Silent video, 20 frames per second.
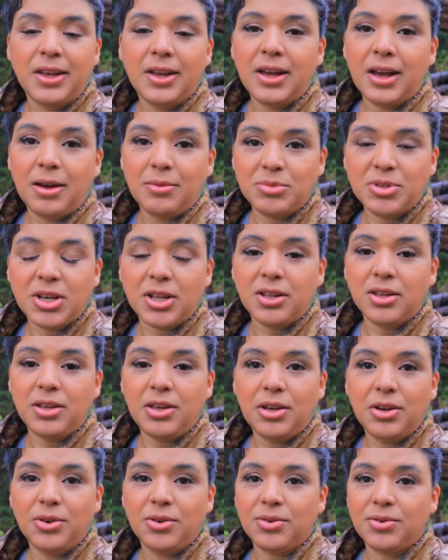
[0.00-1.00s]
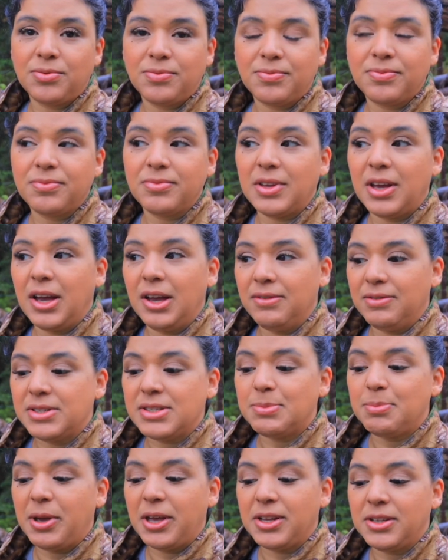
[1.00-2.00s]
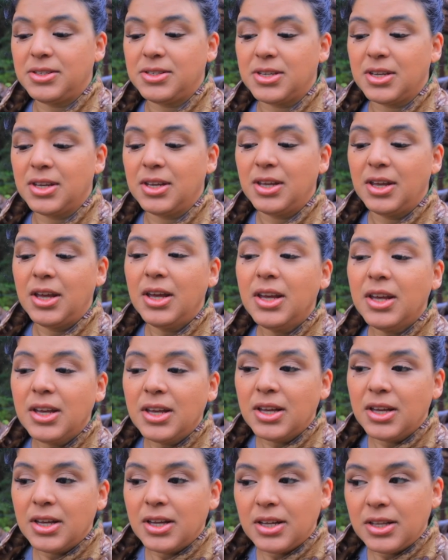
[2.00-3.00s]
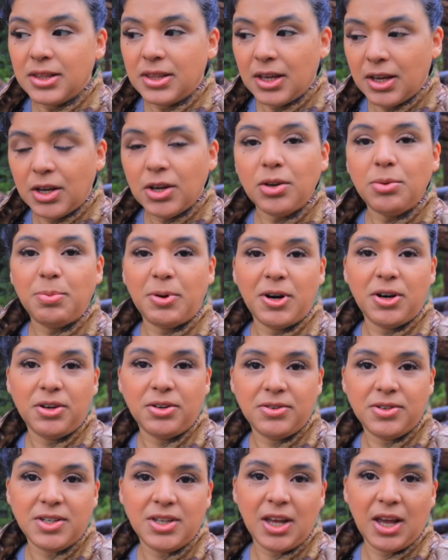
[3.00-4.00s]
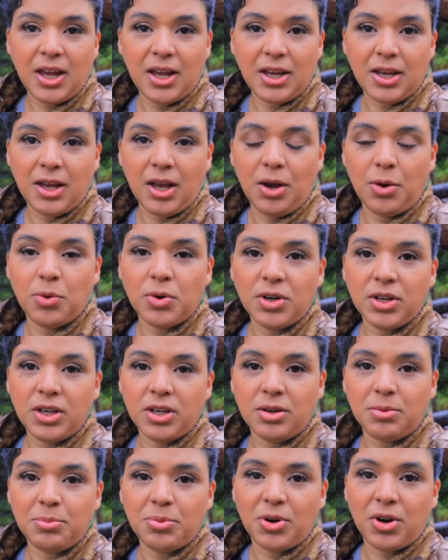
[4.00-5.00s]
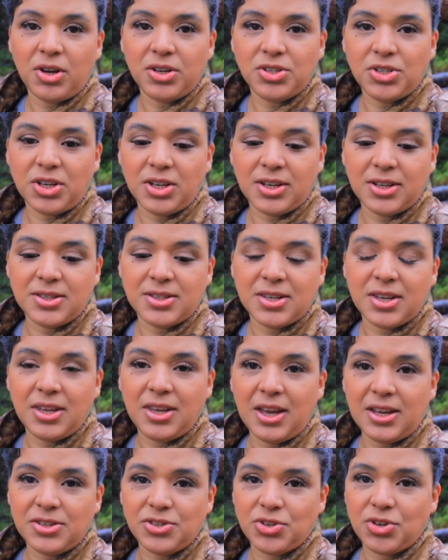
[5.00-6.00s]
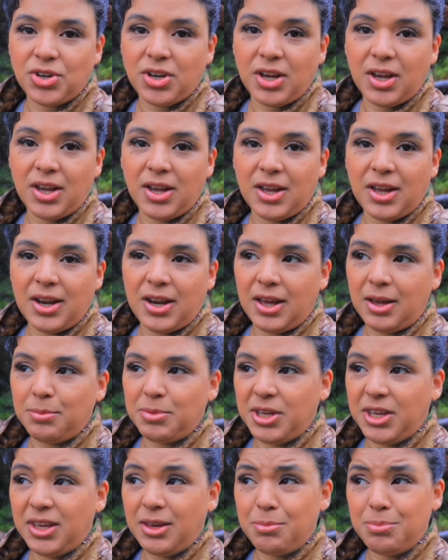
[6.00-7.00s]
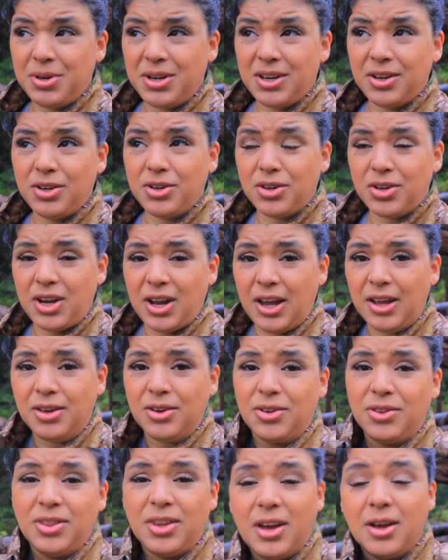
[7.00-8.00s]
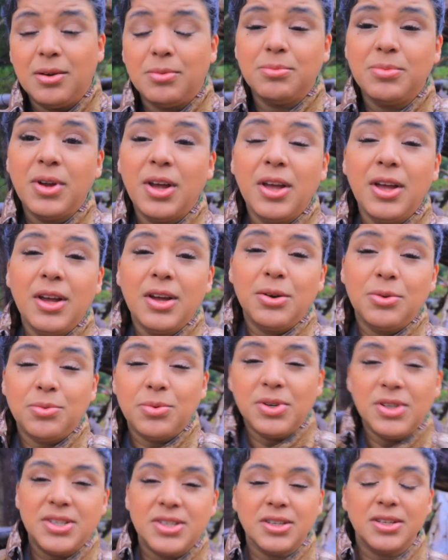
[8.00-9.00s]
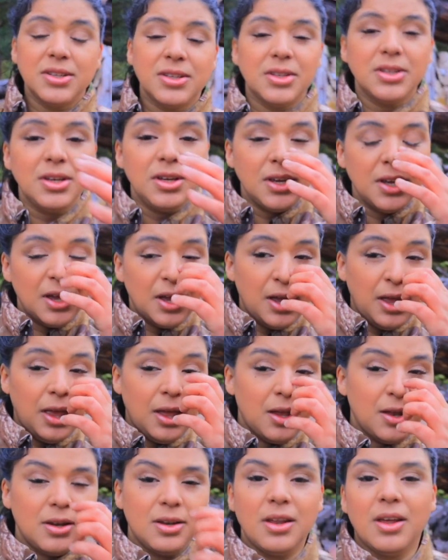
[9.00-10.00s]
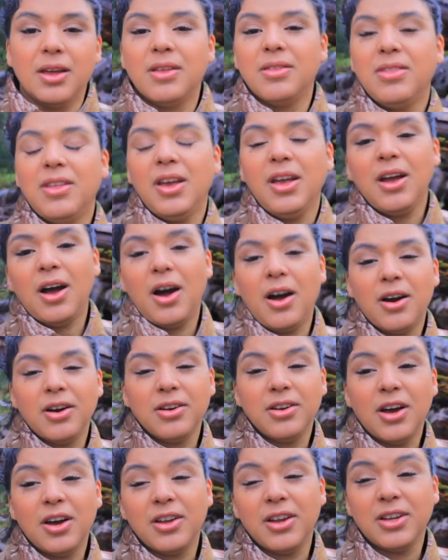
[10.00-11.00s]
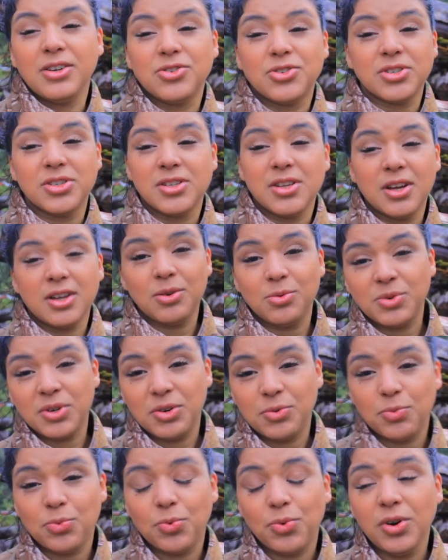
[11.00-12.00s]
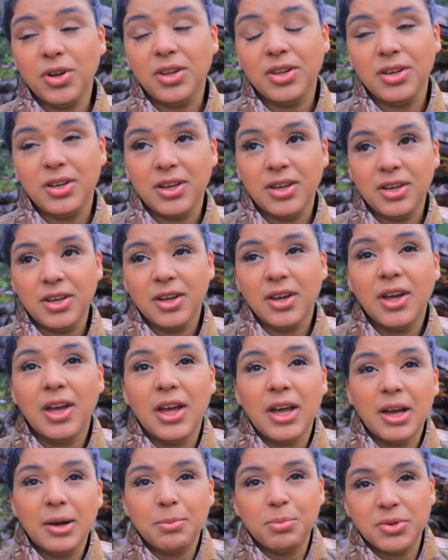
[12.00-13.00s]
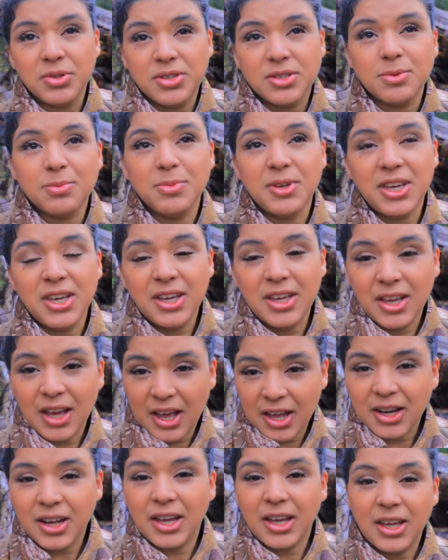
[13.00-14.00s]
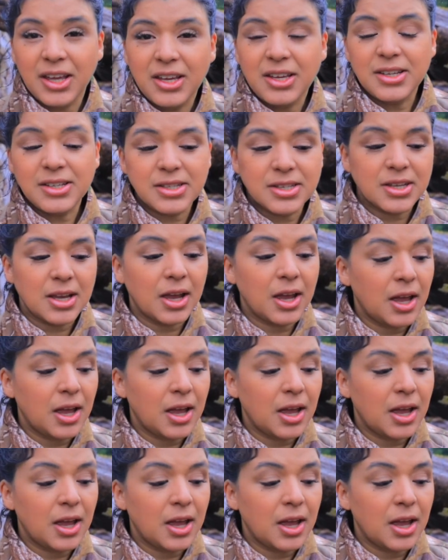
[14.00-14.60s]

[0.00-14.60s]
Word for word: I'm telling you, I've spent the good part of the day working on project yesterday and I've been keeping a good eye on them recently and they are not interested what really puts me at ease